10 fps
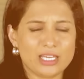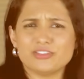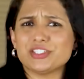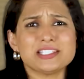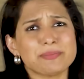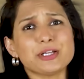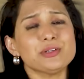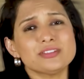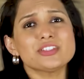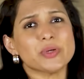Just
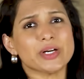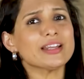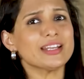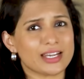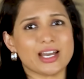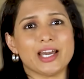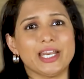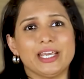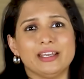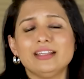because you are an
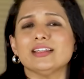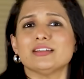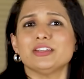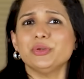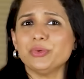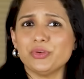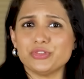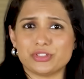NRI, you